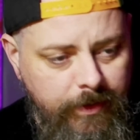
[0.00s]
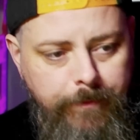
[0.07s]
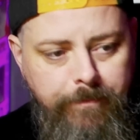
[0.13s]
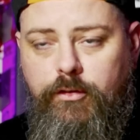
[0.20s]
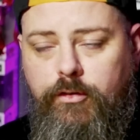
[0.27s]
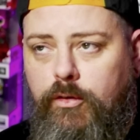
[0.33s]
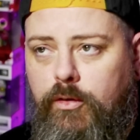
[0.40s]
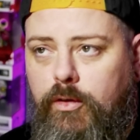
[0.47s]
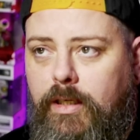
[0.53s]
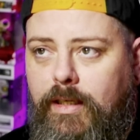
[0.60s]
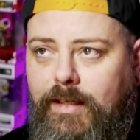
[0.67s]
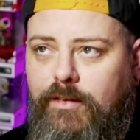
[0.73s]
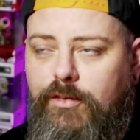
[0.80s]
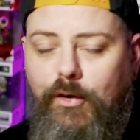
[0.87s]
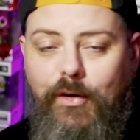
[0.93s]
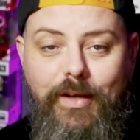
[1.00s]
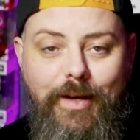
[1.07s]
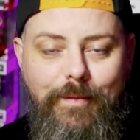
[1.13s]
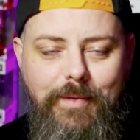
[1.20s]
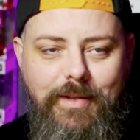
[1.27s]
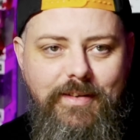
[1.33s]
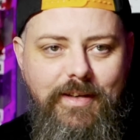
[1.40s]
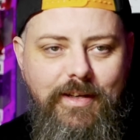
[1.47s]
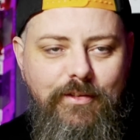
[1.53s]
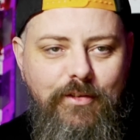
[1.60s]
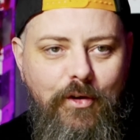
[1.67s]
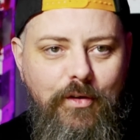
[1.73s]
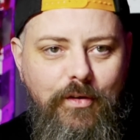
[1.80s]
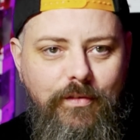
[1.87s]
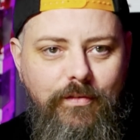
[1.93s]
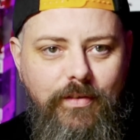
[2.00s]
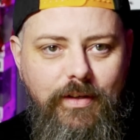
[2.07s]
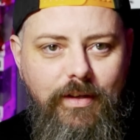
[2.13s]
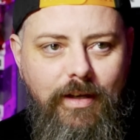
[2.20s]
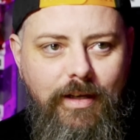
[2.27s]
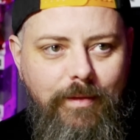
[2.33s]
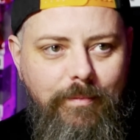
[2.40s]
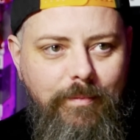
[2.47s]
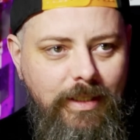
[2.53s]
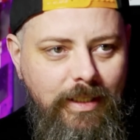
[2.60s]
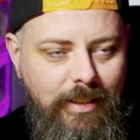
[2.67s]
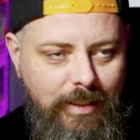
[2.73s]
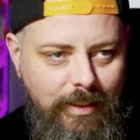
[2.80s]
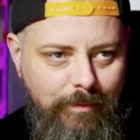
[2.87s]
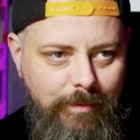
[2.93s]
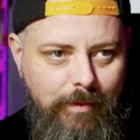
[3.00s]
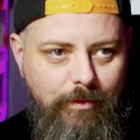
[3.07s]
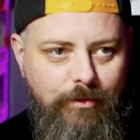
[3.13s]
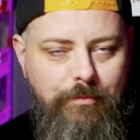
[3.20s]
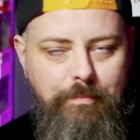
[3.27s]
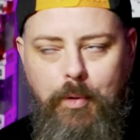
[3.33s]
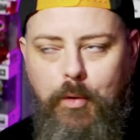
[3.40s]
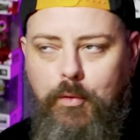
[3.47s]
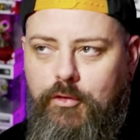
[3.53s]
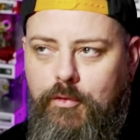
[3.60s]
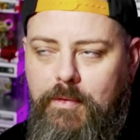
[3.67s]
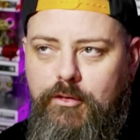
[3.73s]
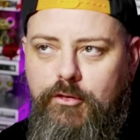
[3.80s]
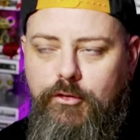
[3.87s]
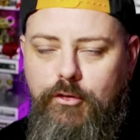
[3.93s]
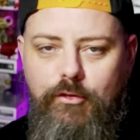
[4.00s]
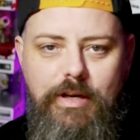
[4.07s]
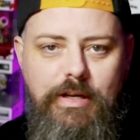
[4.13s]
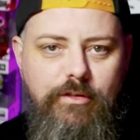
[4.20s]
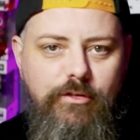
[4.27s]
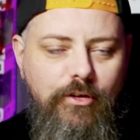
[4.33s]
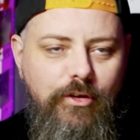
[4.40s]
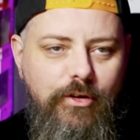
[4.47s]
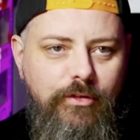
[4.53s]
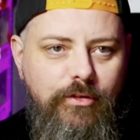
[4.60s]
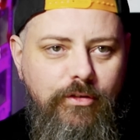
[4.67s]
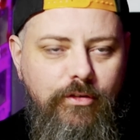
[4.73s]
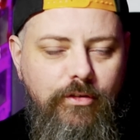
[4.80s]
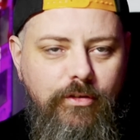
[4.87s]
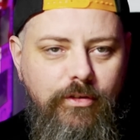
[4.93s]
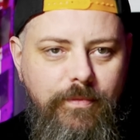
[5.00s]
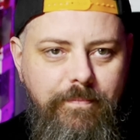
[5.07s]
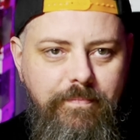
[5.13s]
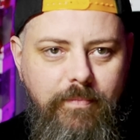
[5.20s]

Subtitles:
I saw a couple of TikTok people have posted me screenshots